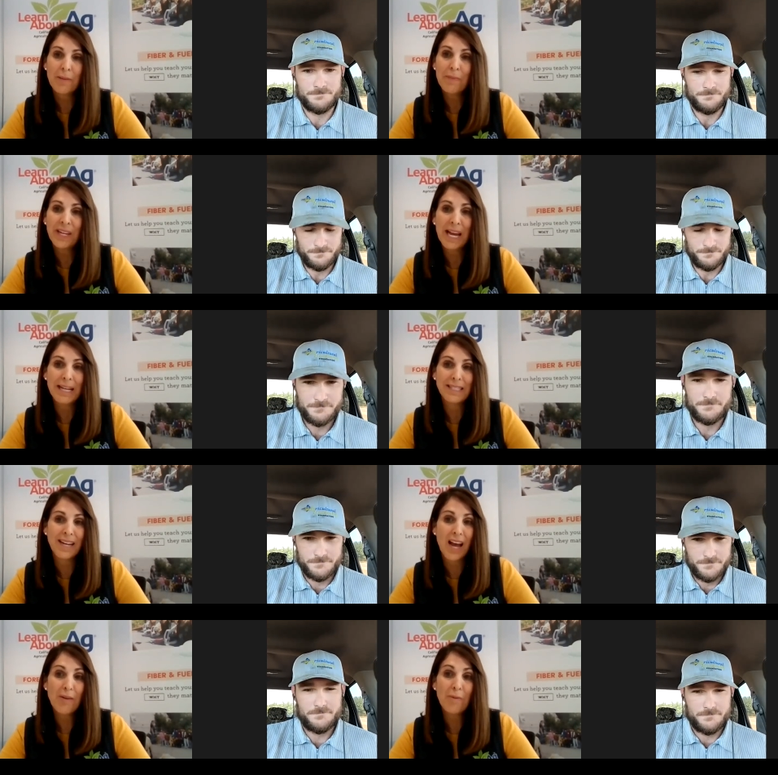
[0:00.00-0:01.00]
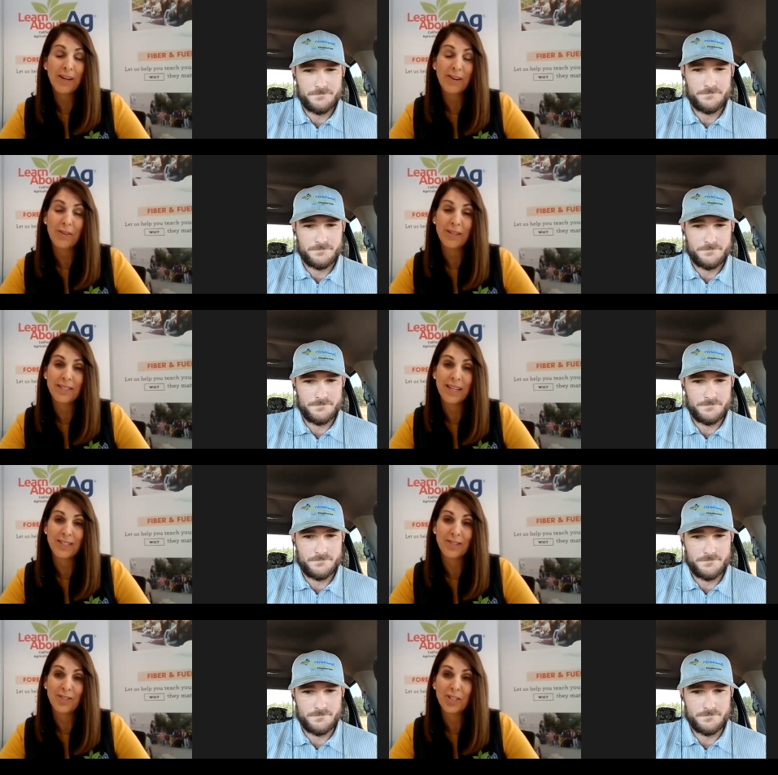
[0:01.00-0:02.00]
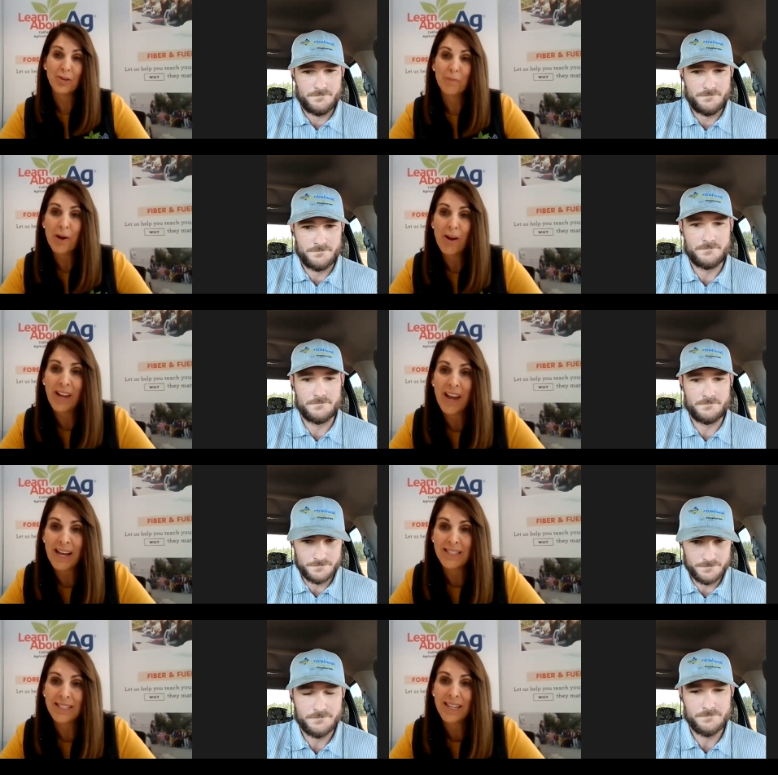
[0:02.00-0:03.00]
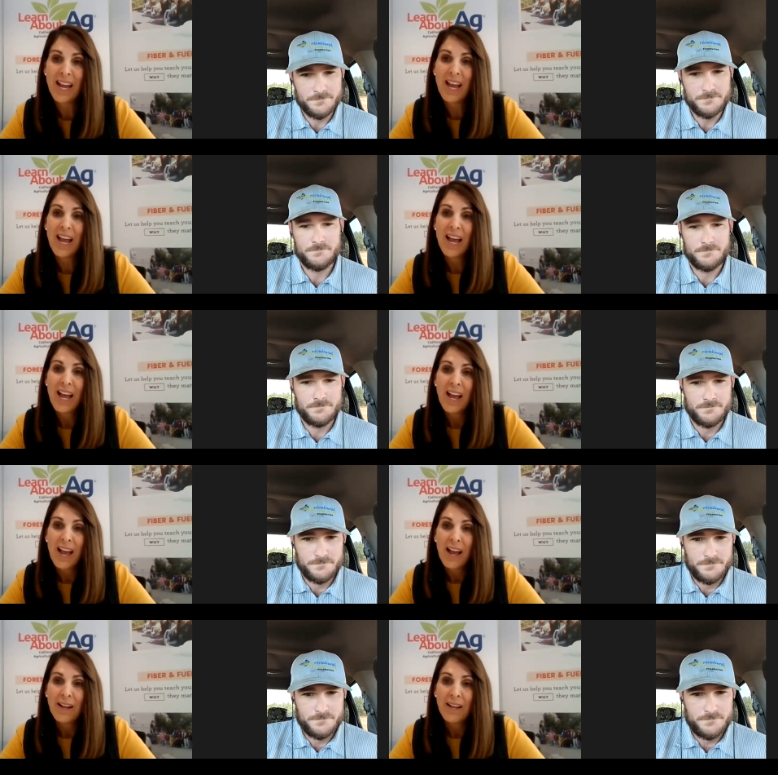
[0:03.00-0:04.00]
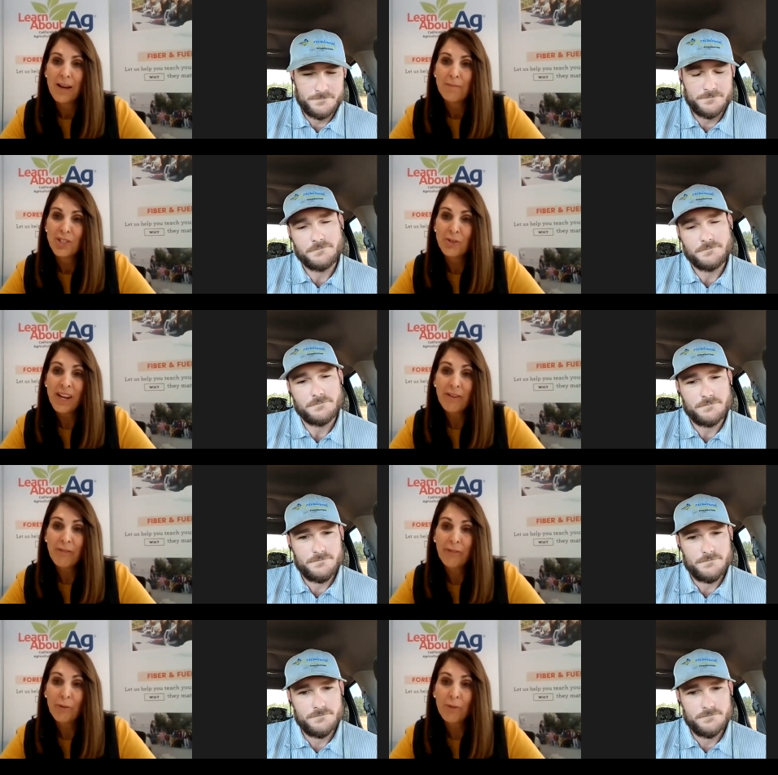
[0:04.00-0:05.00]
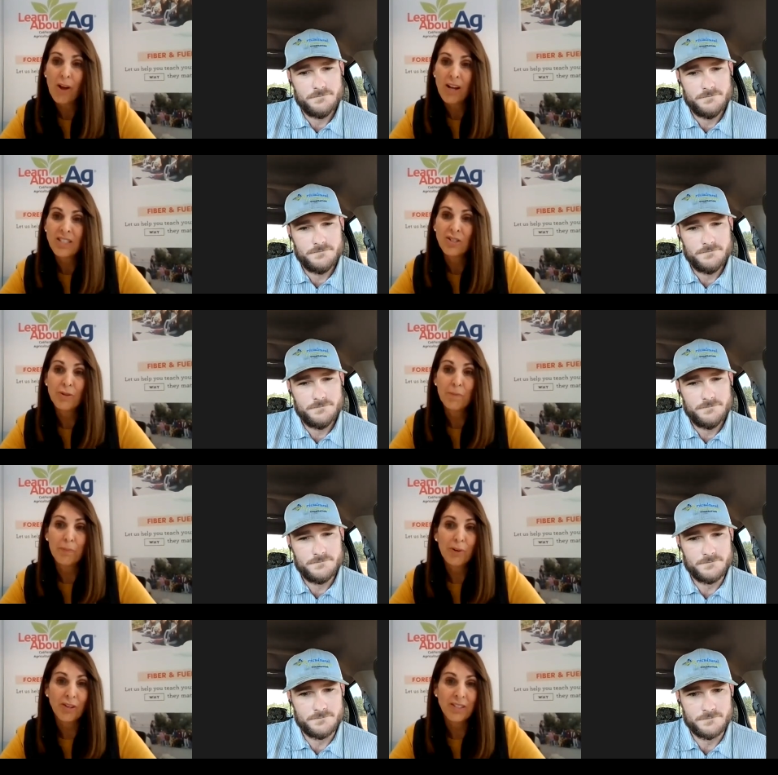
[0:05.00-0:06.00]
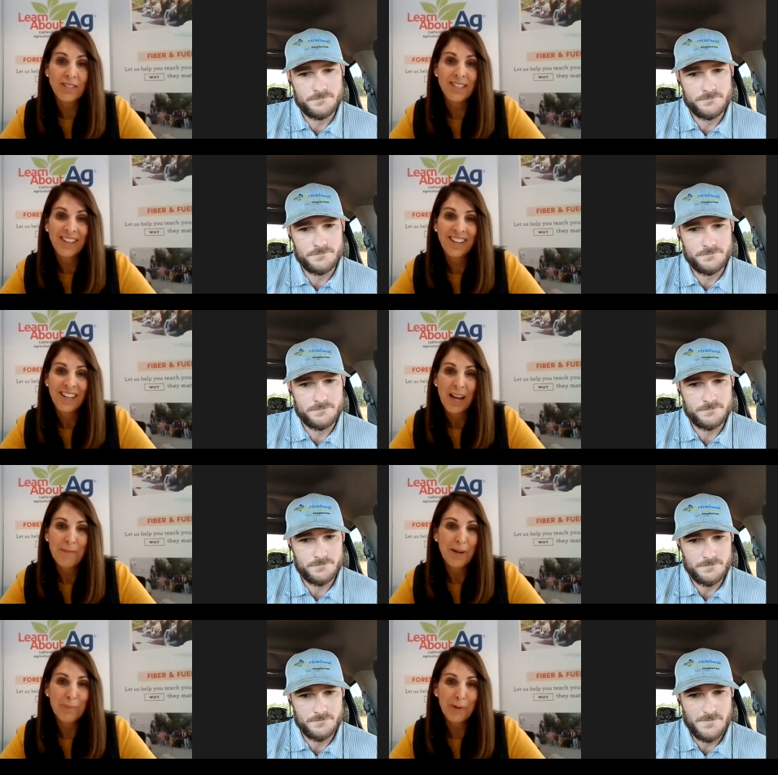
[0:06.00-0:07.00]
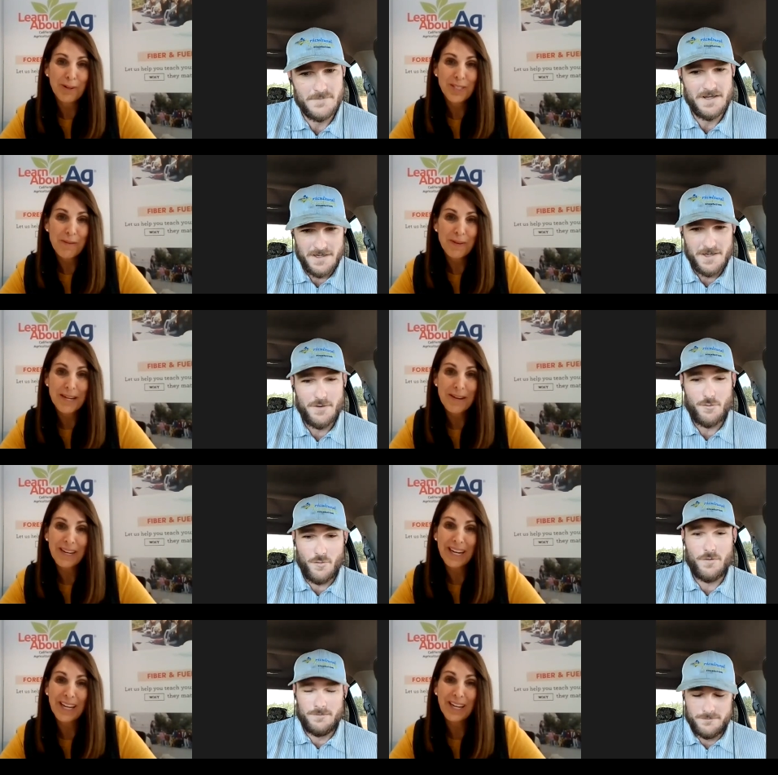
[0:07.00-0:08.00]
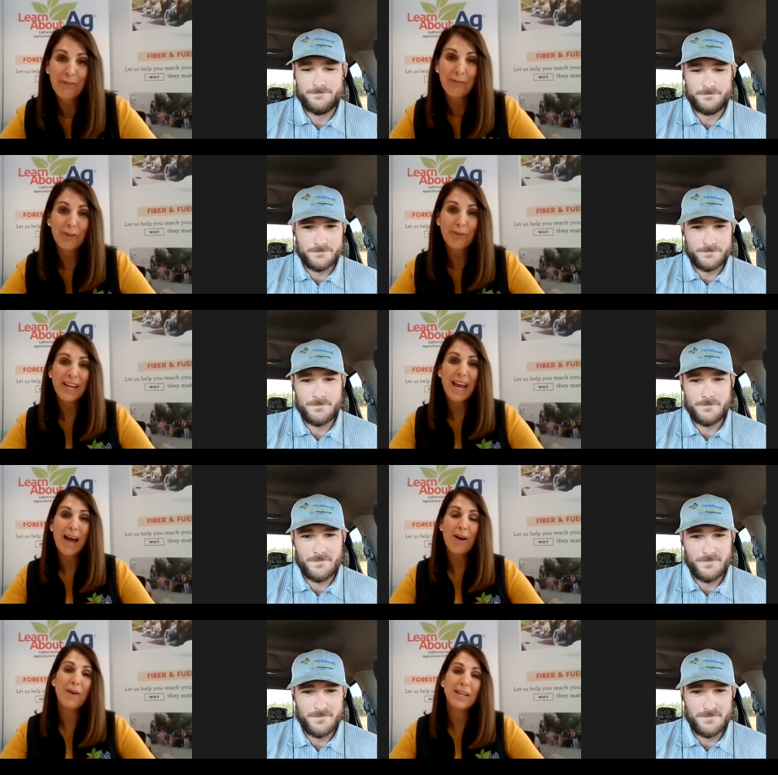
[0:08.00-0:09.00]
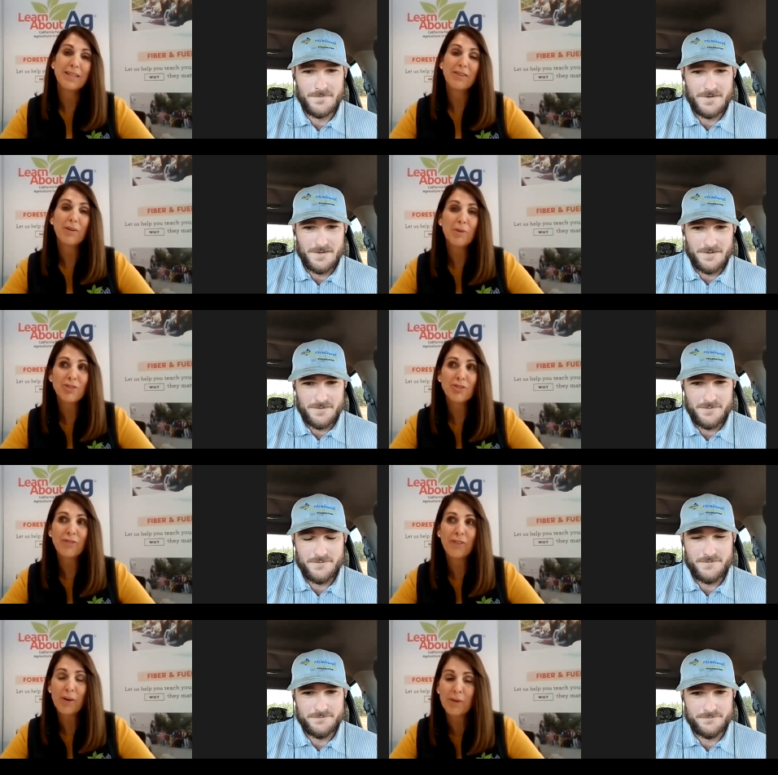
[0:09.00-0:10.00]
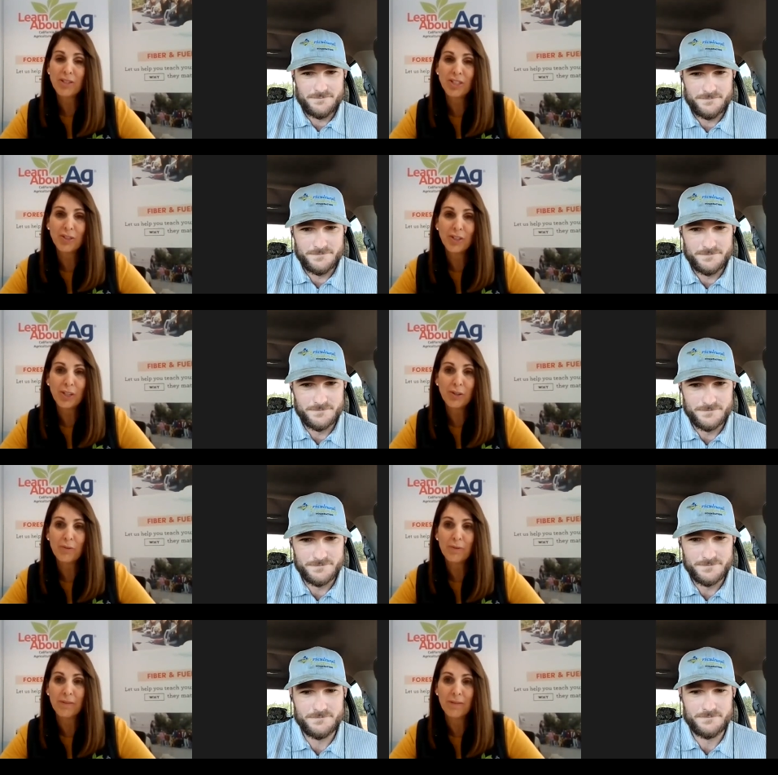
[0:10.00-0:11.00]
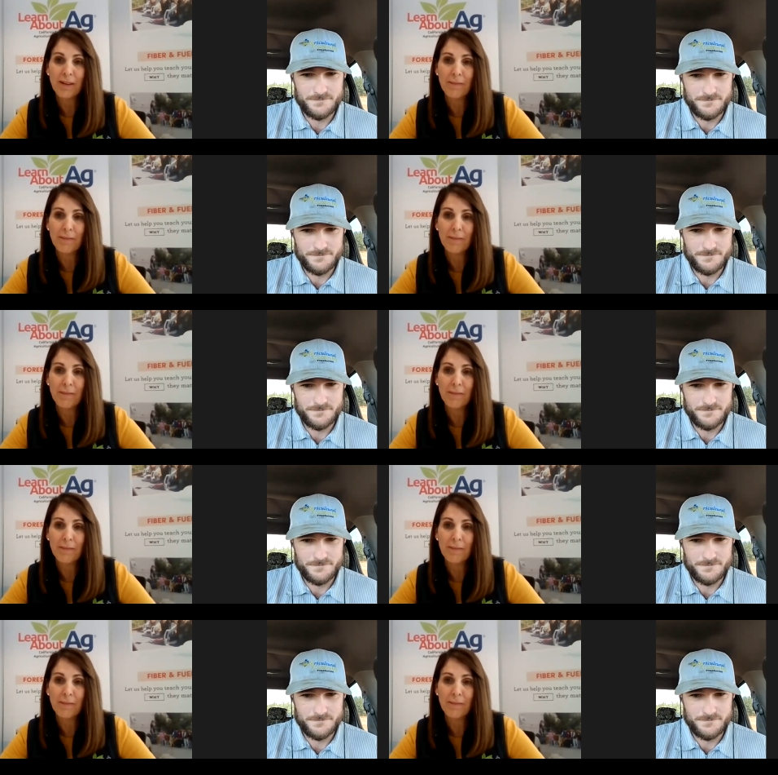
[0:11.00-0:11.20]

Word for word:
Speaker 1: Somebody asked, and I want to know this answer too. Paula asked, um, do you get fruit loss due to birds? I mean, are birds coming down and eating your fruit? And how, as a commercial farmer, do you,